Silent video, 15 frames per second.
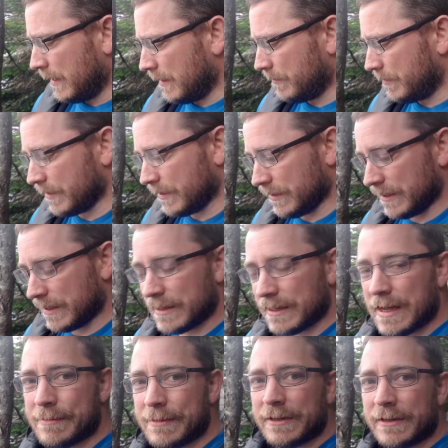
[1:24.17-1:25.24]
Apparently
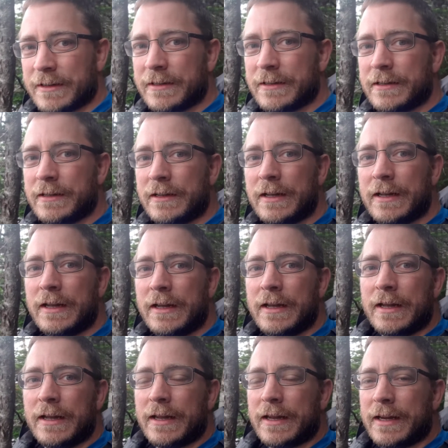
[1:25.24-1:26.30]
climbing
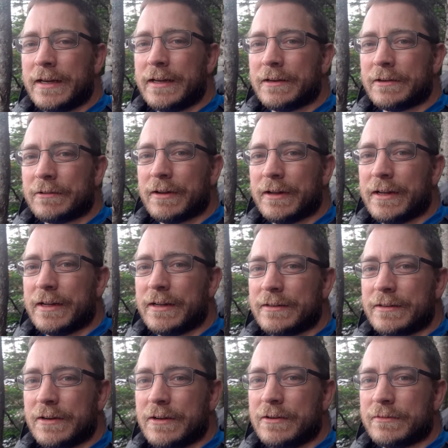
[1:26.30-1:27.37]
in and
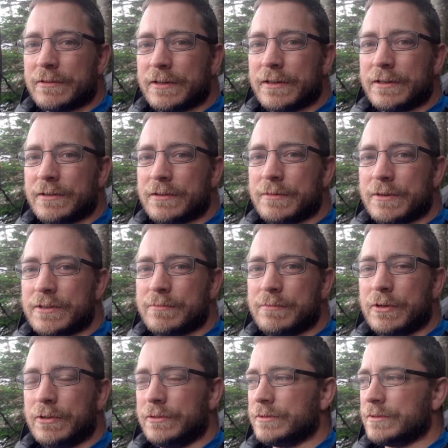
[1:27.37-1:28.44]
around and over and under a bunch of
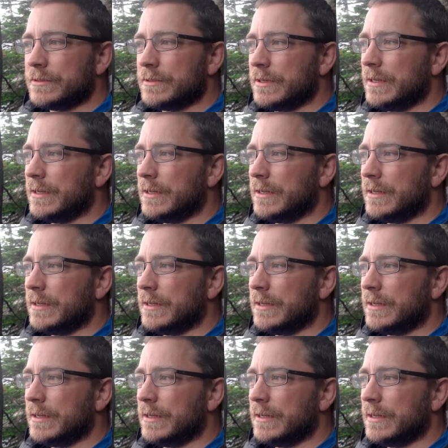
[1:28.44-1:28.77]
boulders.